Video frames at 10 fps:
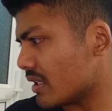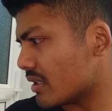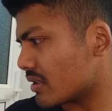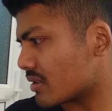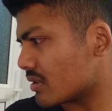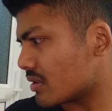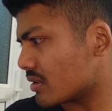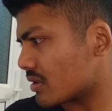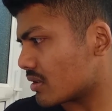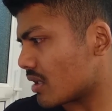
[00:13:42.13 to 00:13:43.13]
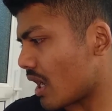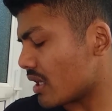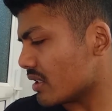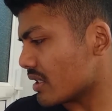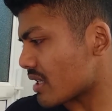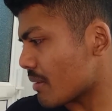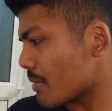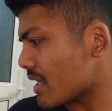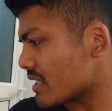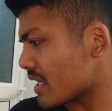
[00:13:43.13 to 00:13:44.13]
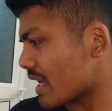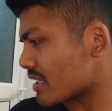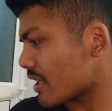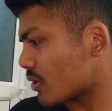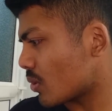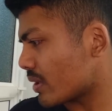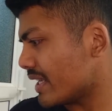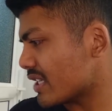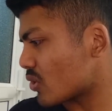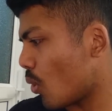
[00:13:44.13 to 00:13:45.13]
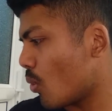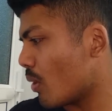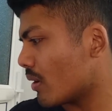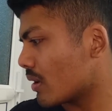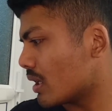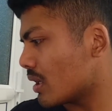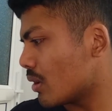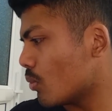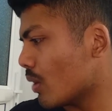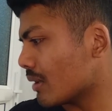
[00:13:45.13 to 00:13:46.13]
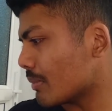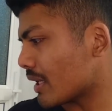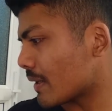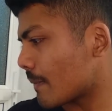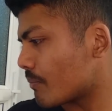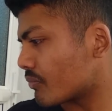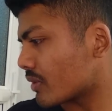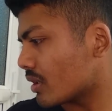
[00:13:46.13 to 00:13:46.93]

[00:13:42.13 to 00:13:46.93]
it is amazing as I thought he's overwhelming.